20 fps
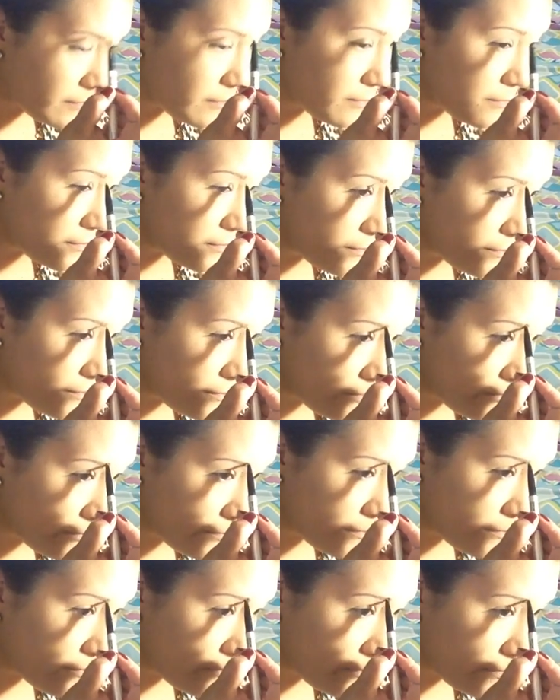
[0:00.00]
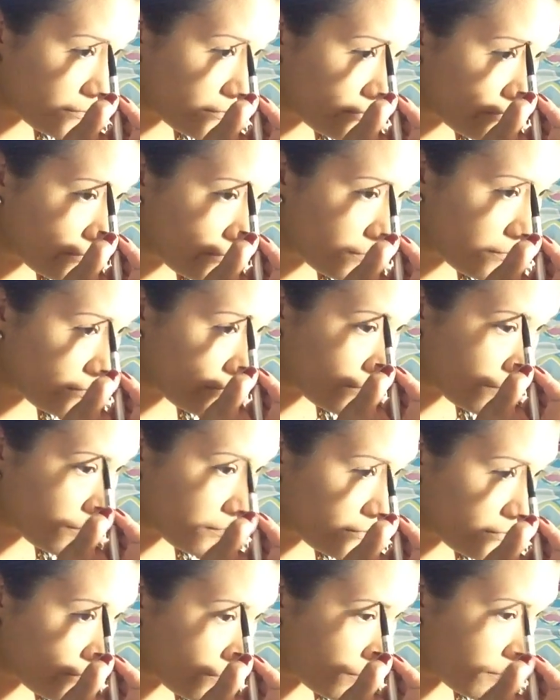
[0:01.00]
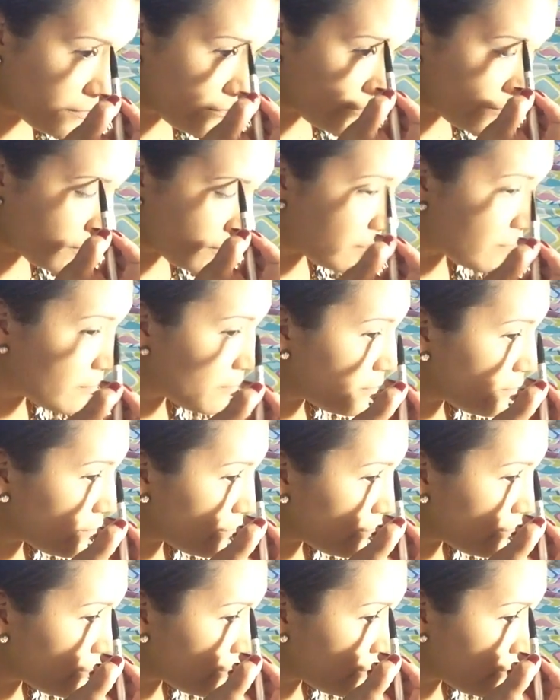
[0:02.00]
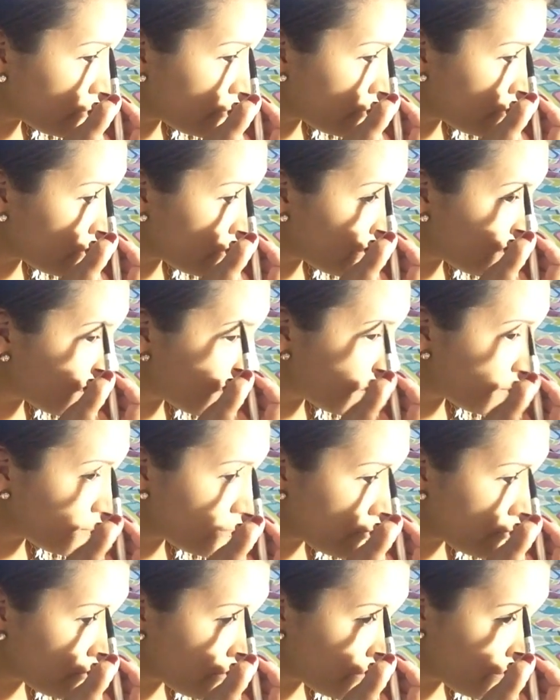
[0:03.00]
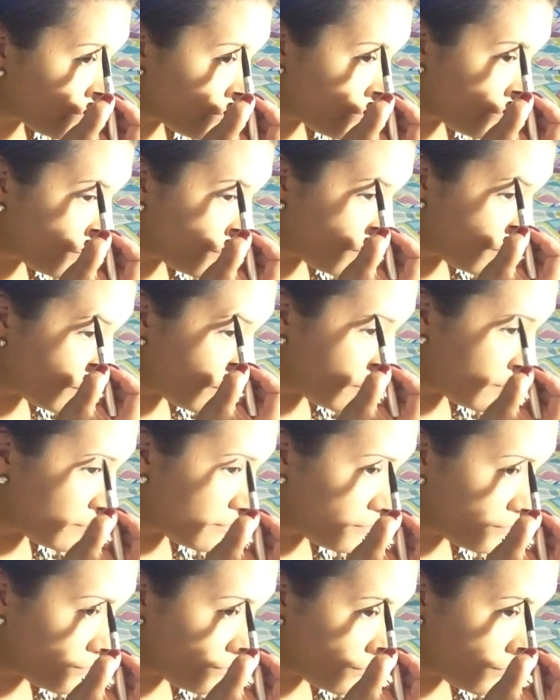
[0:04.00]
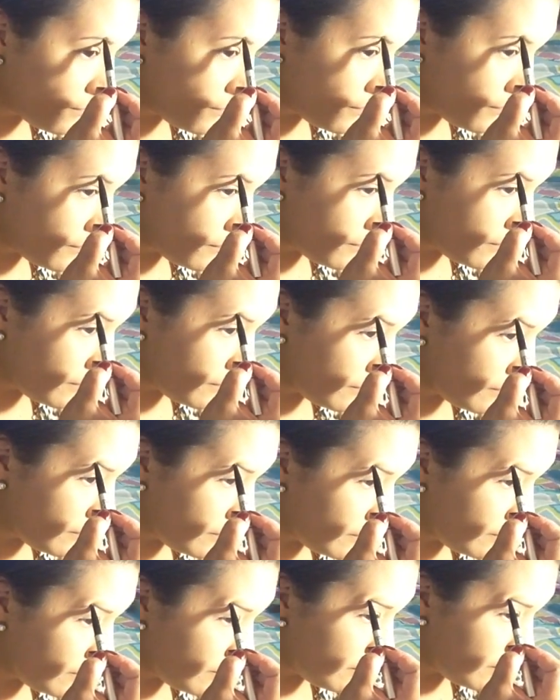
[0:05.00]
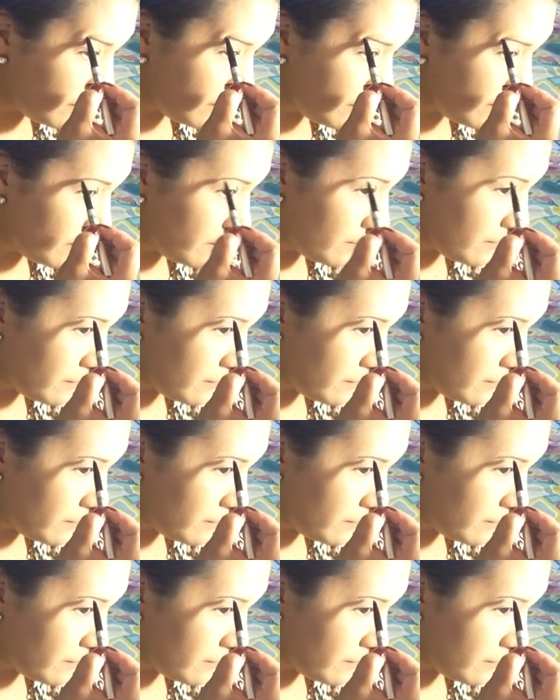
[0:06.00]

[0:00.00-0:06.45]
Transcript: I just finished that series. I was absolutely obsessed with it. If you haven't seen it, I would definitely